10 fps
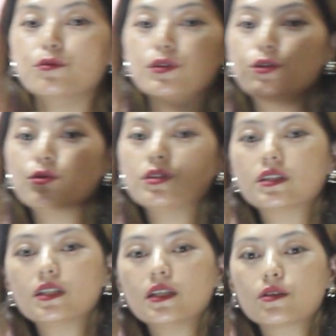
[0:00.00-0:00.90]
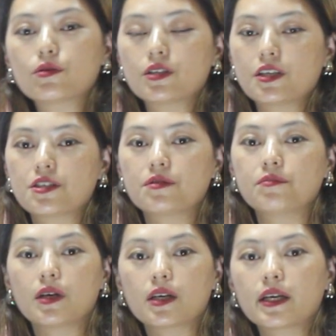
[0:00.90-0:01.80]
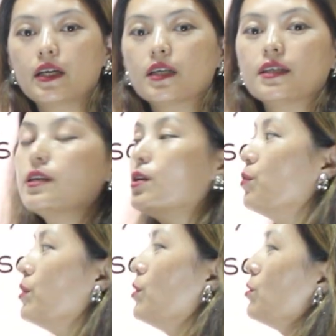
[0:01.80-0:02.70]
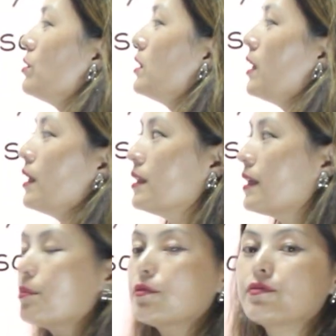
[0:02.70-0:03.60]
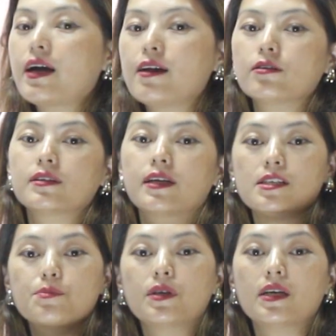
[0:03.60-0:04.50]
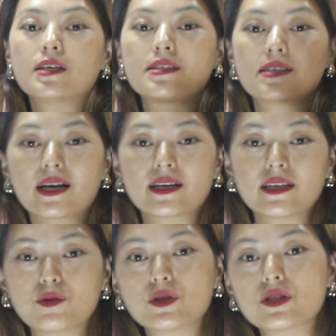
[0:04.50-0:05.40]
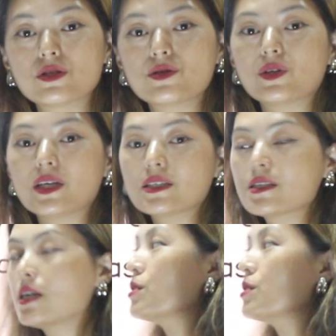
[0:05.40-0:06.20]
We don't see a quotation mark here. We don't see any type of dialogue that has been exactly quoted to us.